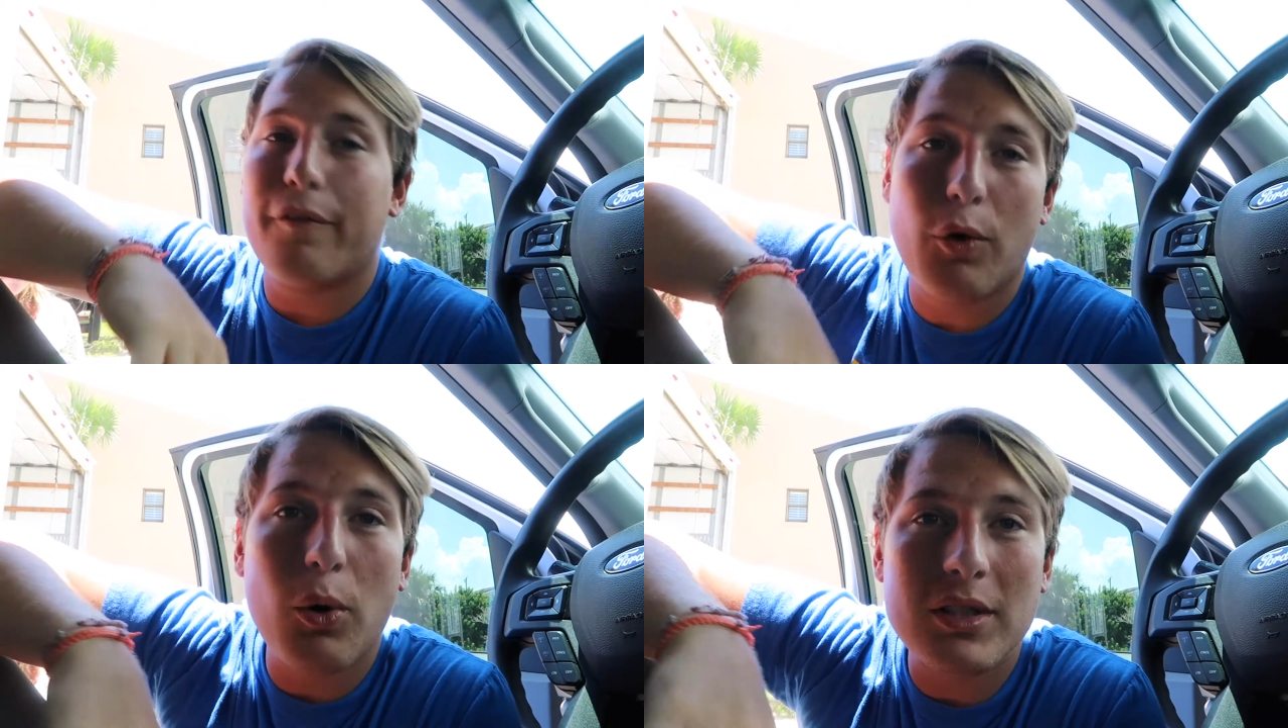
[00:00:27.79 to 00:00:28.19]

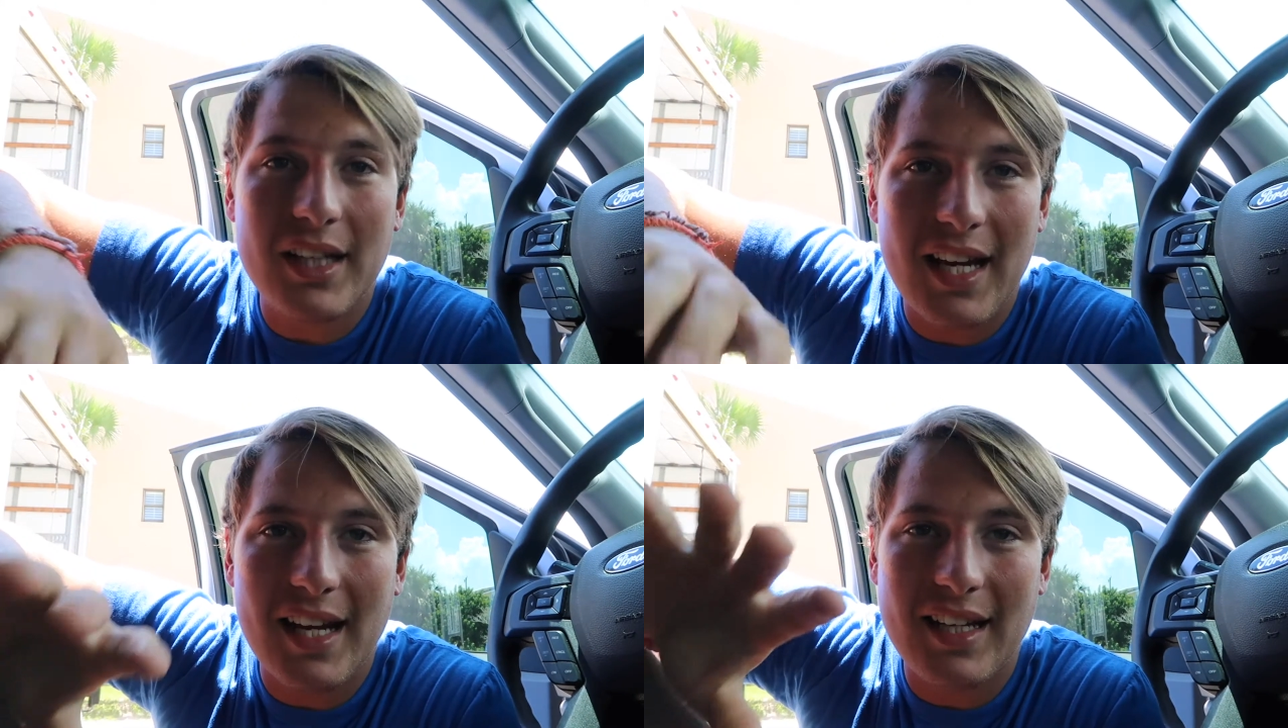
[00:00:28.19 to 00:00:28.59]
Of course
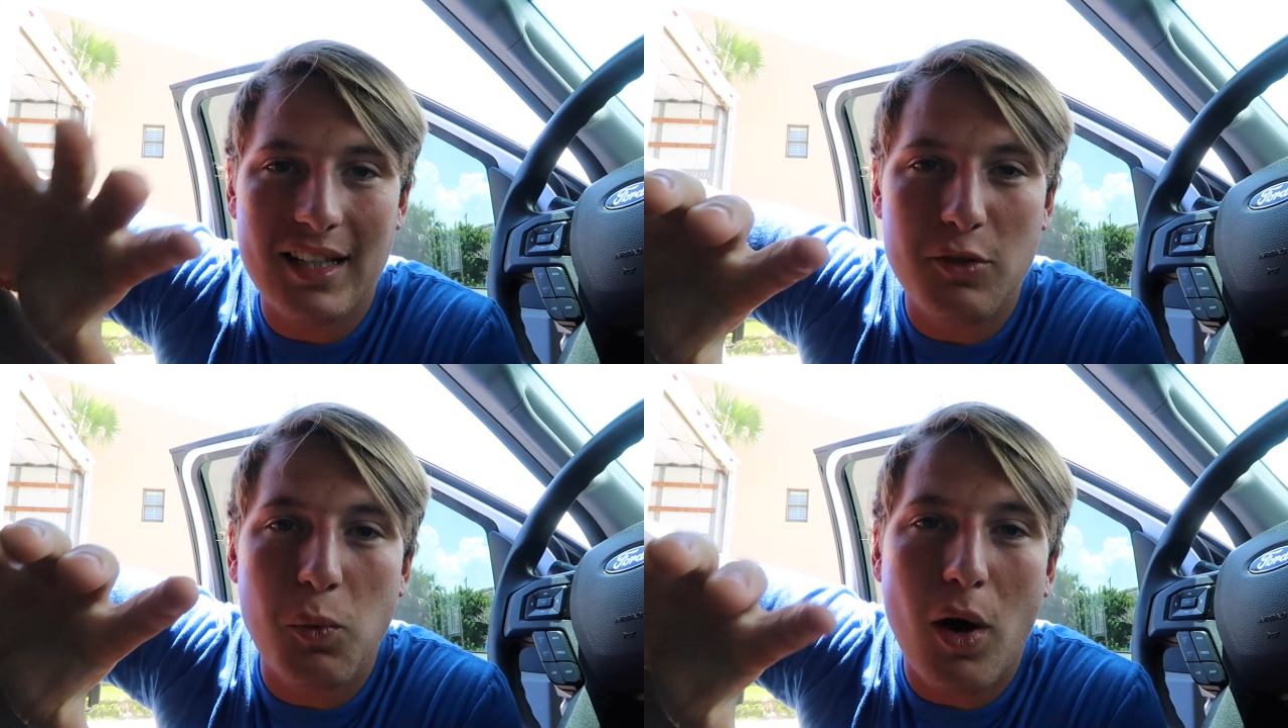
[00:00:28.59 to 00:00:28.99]
I can't get
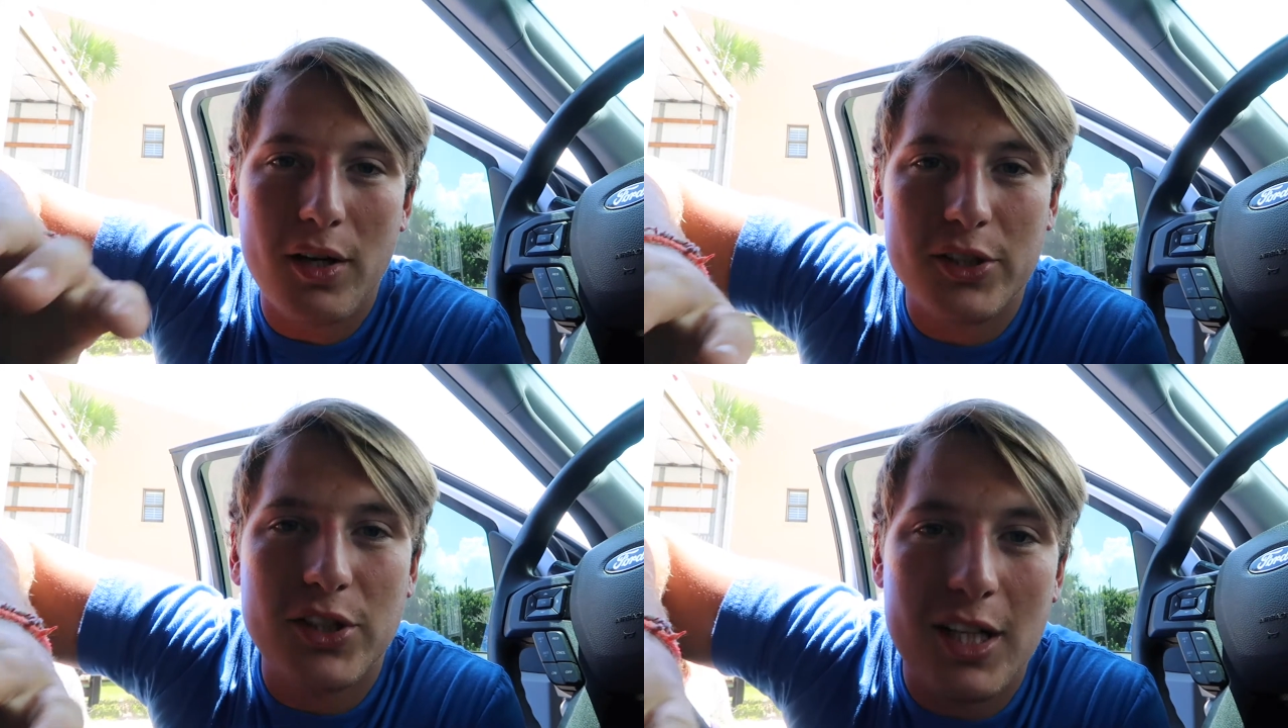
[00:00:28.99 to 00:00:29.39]
any
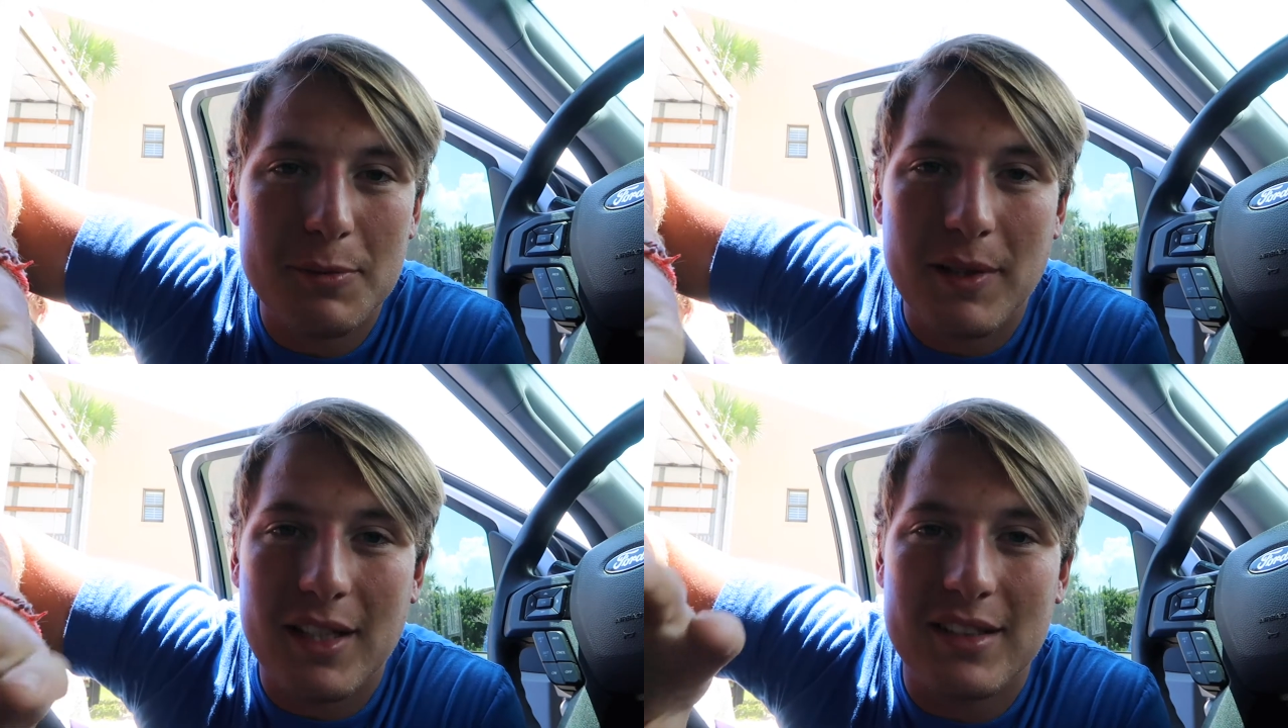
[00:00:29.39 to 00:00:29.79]
water
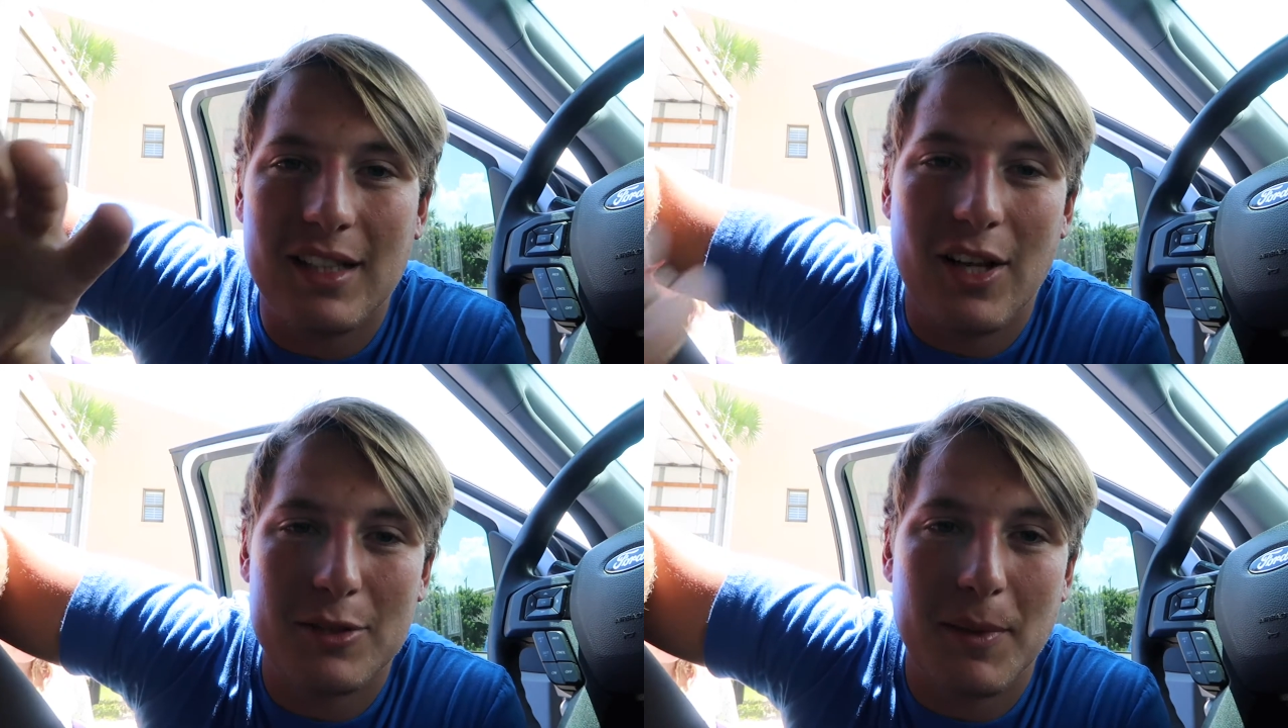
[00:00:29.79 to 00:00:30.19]
shots because
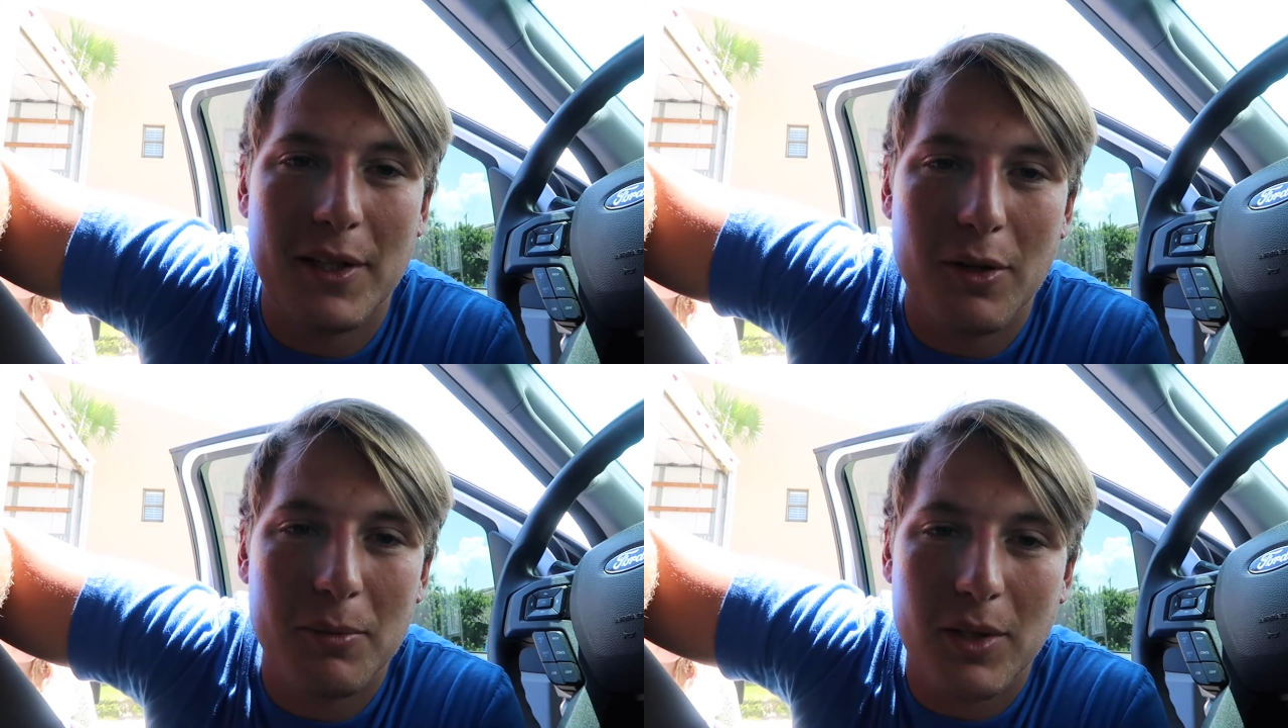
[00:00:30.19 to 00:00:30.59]
I lost
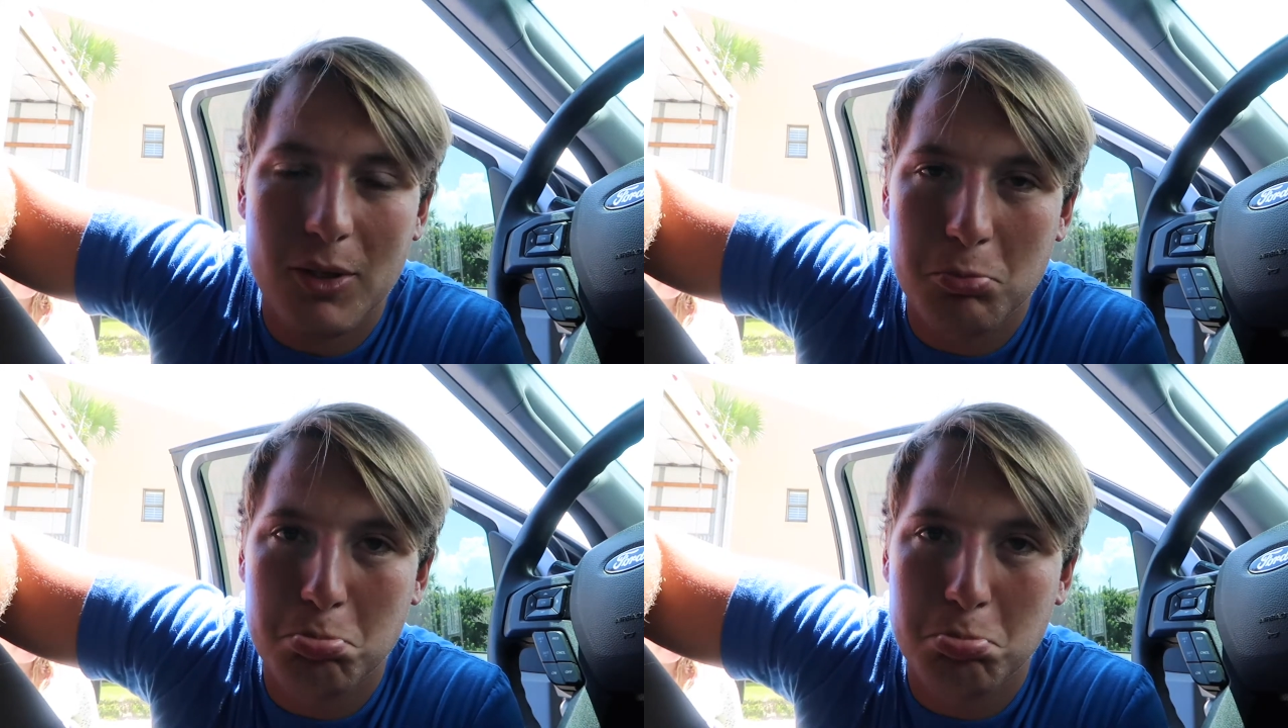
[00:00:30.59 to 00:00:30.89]
my GoPro.